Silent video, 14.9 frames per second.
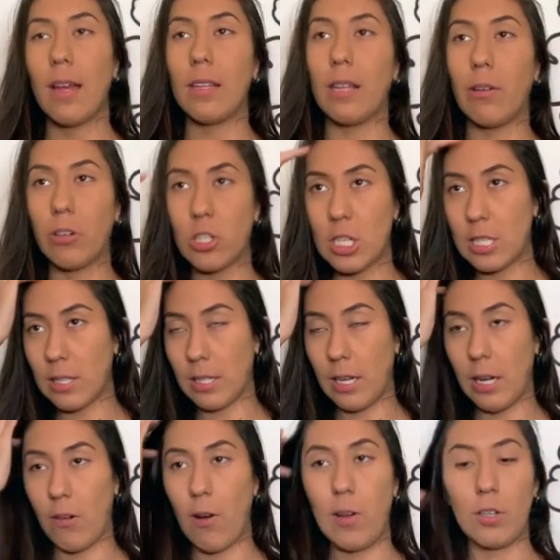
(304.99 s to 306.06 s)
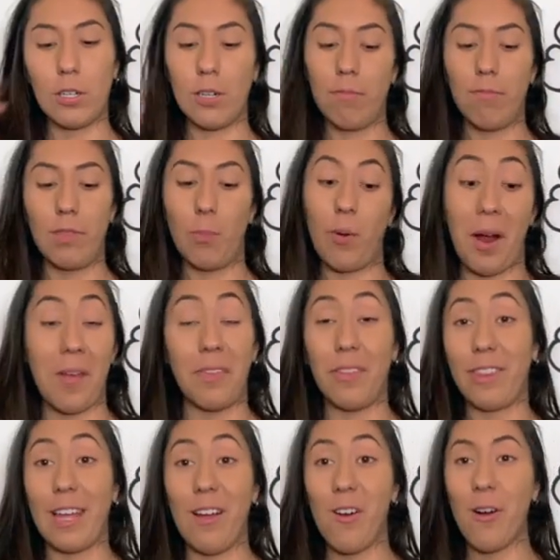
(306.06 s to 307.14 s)
They were just, you know, under the brand
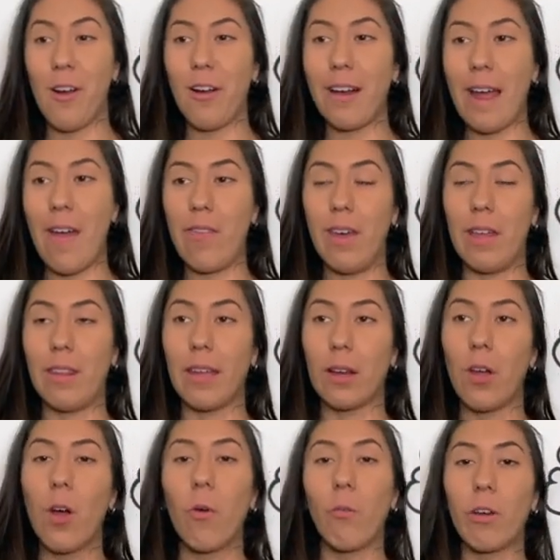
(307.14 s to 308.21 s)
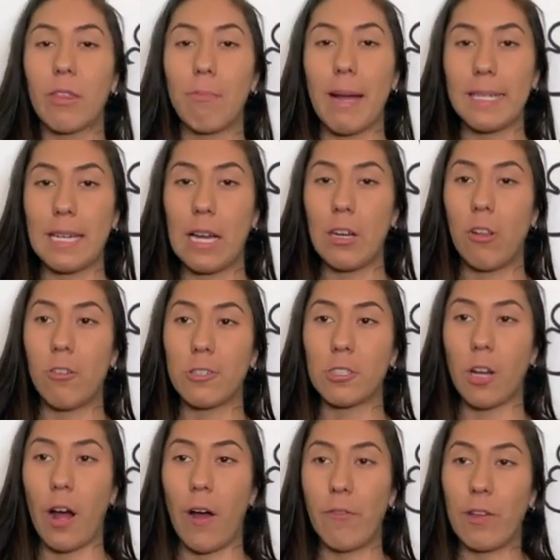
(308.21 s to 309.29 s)
that they are, and then like with my $10
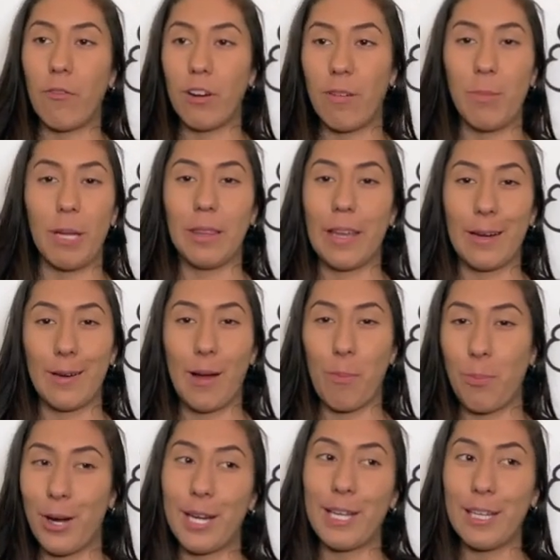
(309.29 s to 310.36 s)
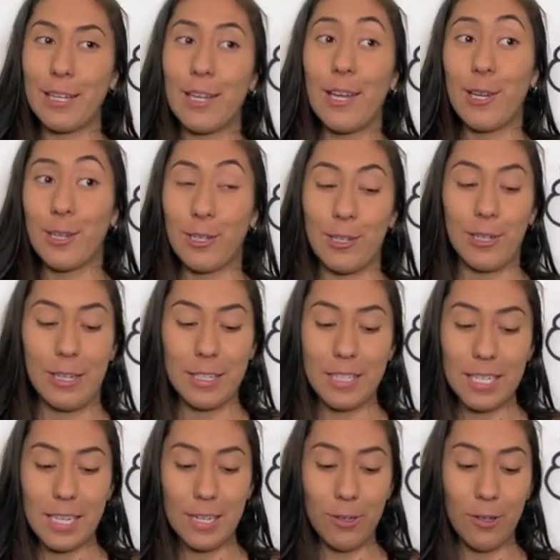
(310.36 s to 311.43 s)
off it would have been like a pretty good
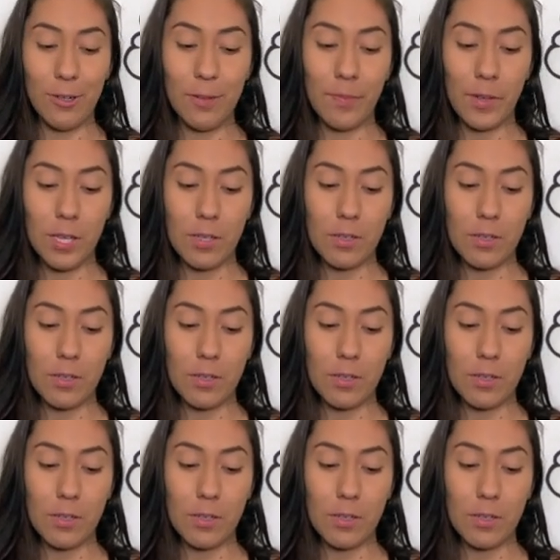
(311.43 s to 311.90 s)
deal.